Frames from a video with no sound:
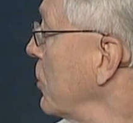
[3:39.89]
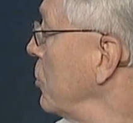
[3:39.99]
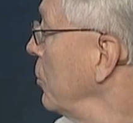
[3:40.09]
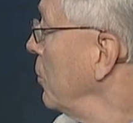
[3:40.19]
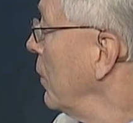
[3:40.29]

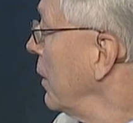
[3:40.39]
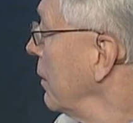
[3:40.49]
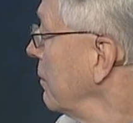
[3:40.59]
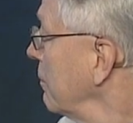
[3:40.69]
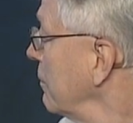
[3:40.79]
to
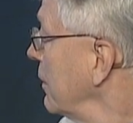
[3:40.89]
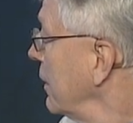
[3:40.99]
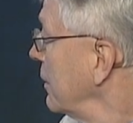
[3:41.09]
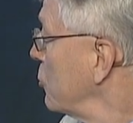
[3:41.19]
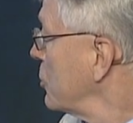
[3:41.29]

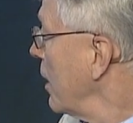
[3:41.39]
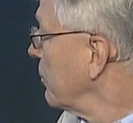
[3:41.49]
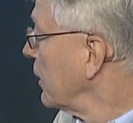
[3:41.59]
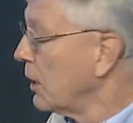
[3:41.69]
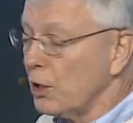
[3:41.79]
just have a
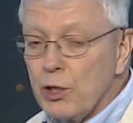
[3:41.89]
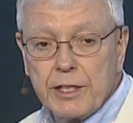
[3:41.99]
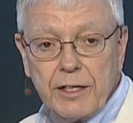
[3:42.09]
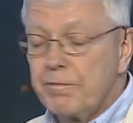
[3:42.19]
little look at